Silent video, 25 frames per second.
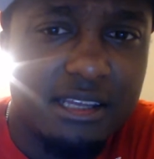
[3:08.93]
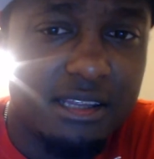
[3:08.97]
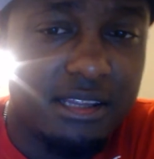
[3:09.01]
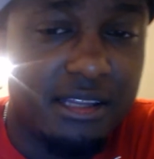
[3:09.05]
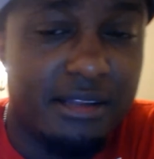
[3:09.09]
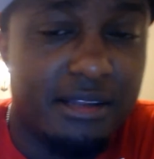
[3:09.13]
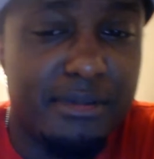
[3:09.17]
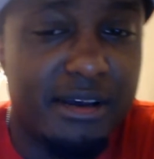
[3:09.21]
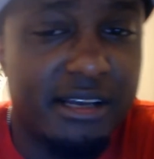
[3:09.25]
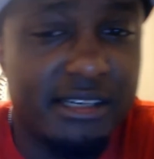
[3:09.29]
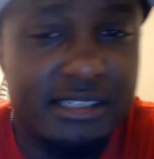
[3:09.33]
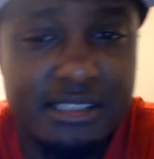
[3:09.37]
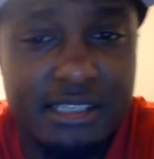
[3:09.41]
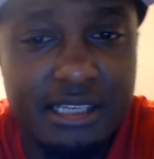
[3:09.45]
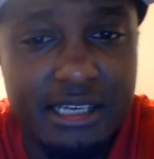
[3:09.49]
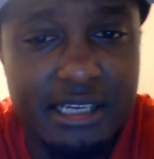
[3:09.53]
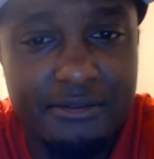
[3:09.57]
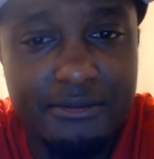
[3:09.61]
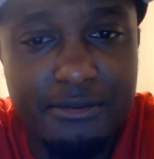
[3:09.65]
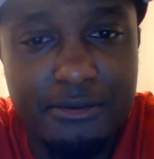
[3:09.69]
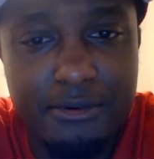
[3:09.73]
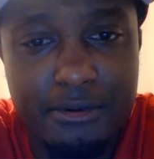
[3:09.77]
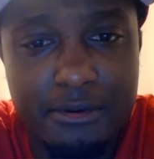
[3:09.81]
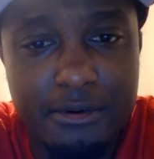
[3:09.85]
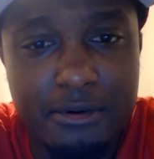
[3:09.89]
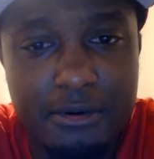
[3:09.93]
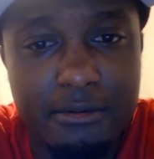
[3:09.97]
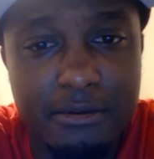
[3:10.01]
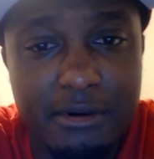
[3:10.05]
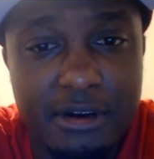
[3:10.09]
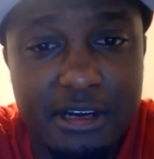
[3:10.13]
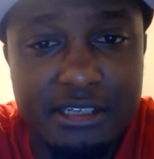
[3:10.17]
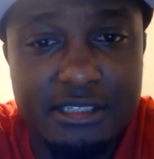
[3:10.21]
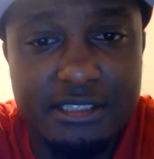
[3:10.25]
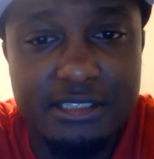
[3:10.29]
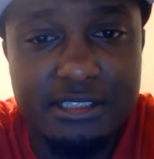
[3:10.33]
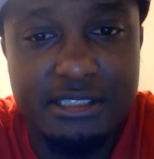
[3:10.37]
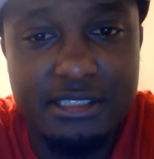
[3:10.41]
the best thing for
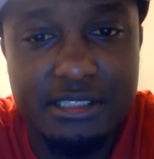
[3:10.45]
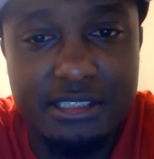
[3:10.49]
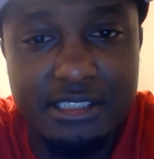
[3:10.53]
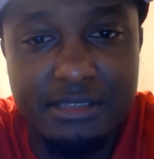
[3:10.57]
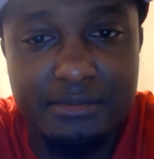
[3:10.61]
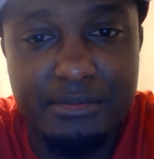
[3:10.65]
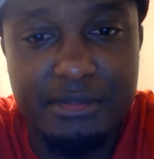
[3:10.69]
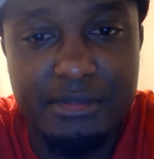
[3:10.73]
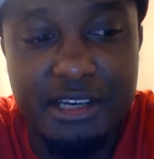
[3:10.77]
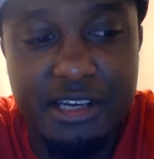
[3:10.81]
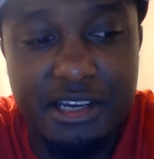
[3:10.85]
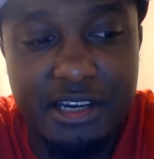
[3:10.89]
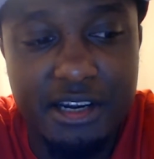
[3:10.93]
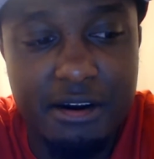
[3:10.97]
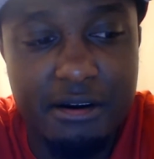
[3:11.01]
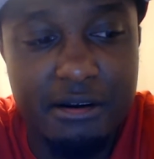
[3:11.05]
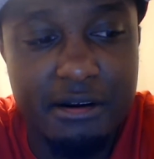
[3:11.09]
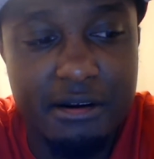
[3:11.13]
Russ is to be here.